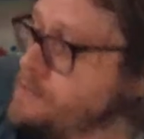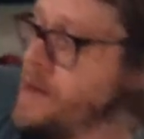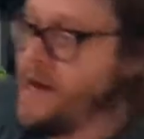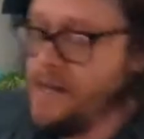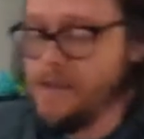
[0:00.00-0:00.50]

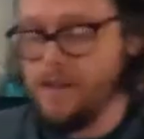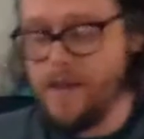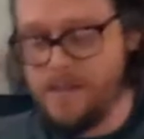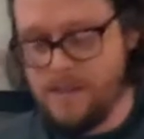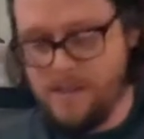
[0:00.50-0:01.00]
and behind
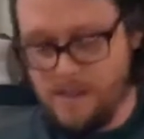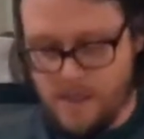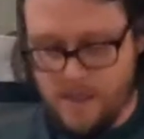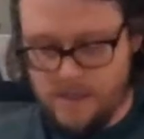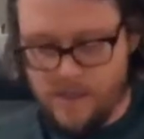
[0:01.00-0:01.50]
the
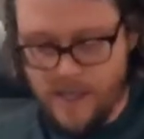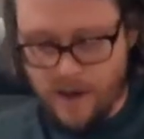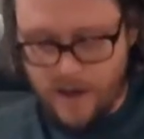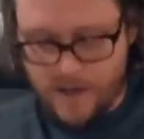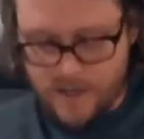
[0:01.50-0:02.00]
lens. So it's
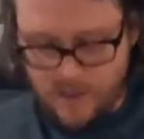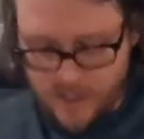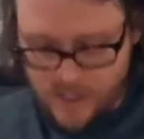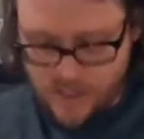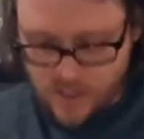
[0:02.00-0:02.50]
kind of hard to
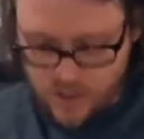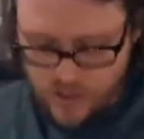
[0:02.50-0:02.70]
do this